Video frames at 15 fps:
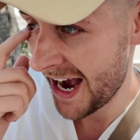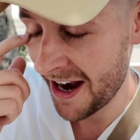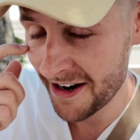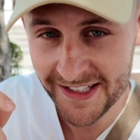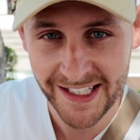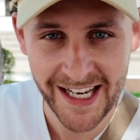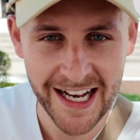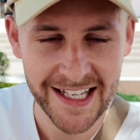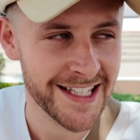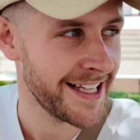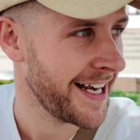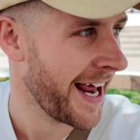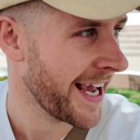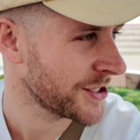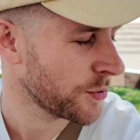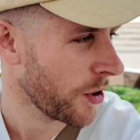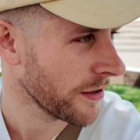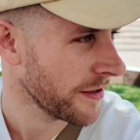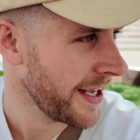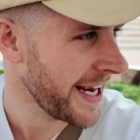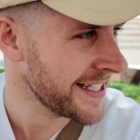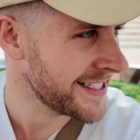how to get to the next
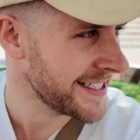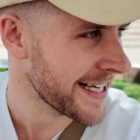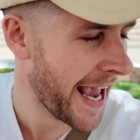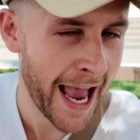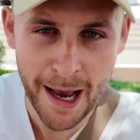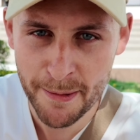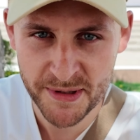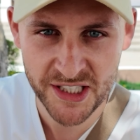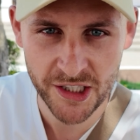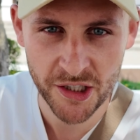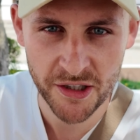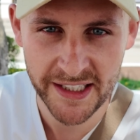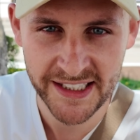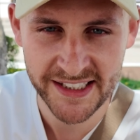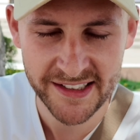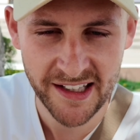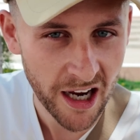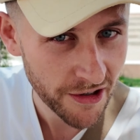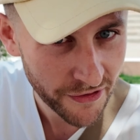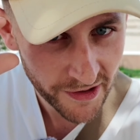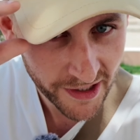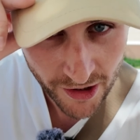one. It is absolutely
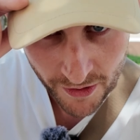stifling.